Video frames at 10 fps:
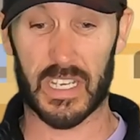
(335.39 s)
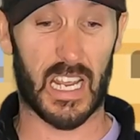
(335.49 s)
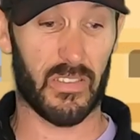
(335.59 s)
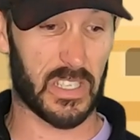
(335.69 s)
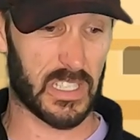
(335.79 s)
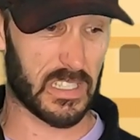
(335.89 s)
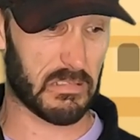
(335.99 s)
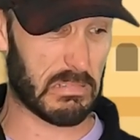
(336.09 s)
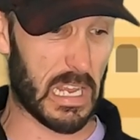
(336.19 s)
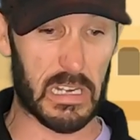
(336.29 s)
have a
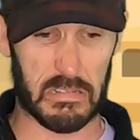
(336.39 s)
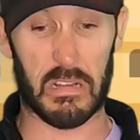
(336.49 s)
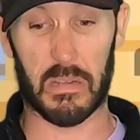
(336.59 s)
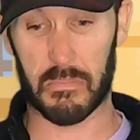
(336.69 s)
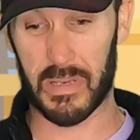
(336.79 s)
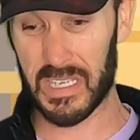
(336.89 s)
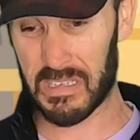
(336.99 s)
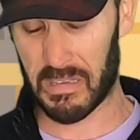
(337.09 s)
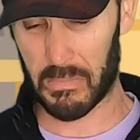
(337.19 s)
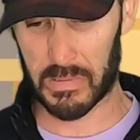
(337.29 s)
son like
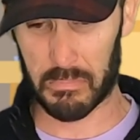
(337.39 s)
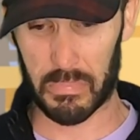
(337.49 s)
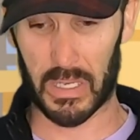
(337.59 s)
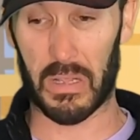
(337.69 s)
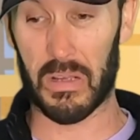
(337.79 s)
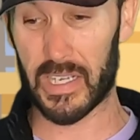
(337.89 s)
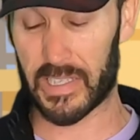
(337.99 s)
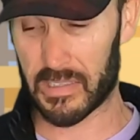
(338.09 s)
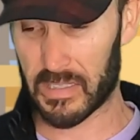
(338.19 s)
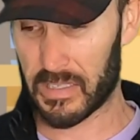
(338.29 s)
me that was blind?
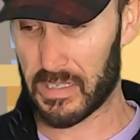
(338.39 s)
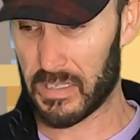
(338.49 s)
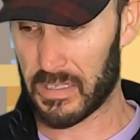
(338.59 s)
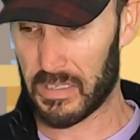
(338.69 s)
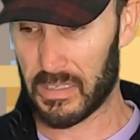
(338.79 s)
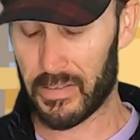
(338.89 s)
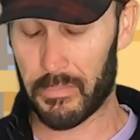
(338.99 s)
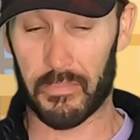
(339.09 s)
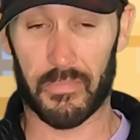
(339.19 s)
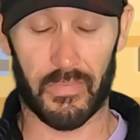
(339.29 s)

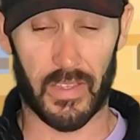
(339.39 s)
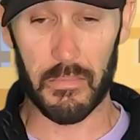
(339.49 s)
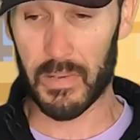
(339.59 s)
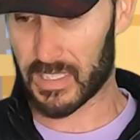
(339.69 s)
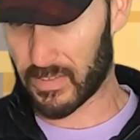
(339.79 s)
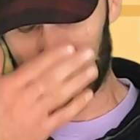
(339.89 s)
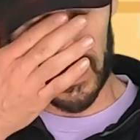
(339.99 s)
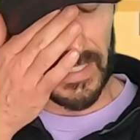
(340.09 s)
They must have done